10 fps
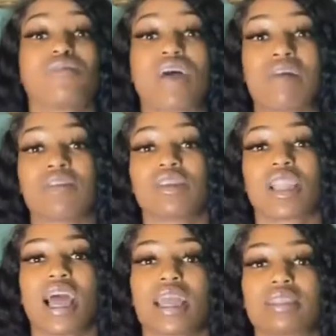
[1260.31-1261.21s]
500
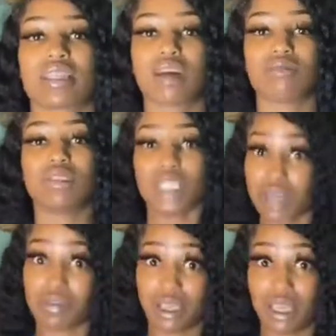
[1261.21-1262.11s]
likes and I'll
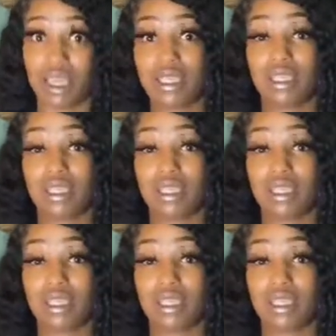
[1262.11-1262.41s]
definitely,